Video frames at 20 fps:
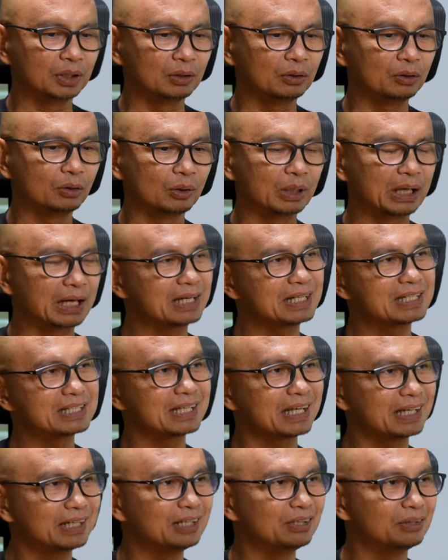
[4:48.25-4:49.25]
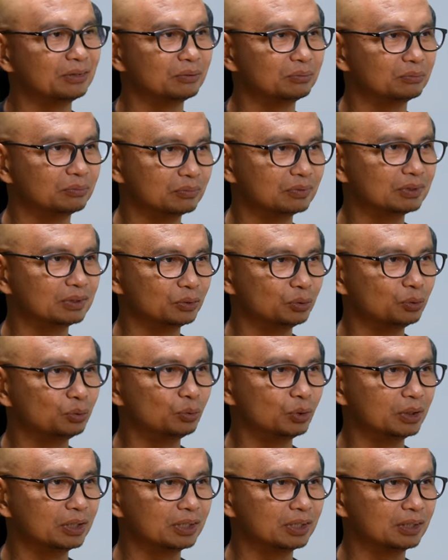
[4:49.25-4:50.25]
a lot understanding
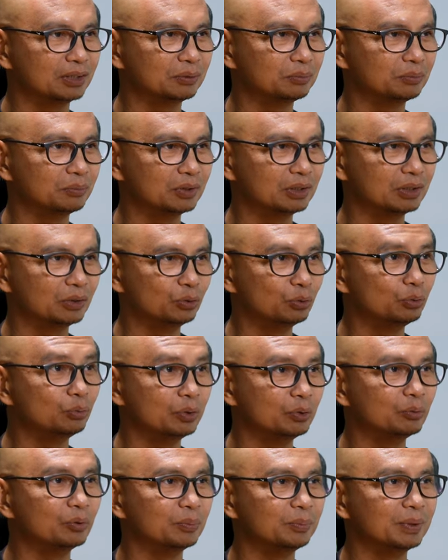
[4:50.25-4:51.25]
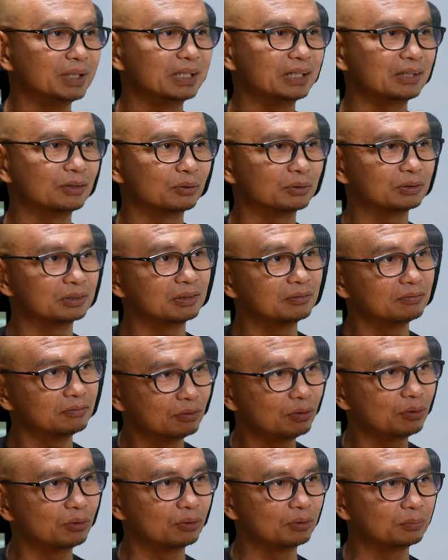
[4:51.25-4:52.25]
who were who we were making content
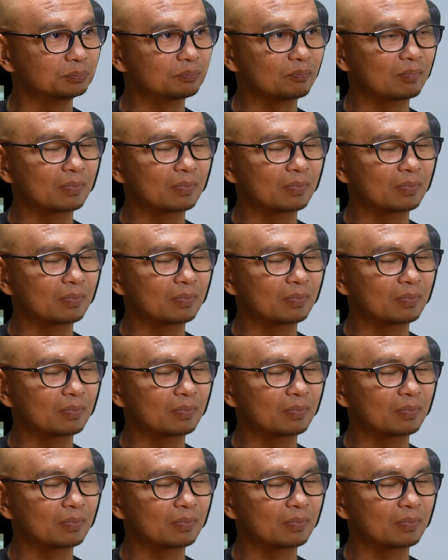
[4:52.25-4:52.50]
for.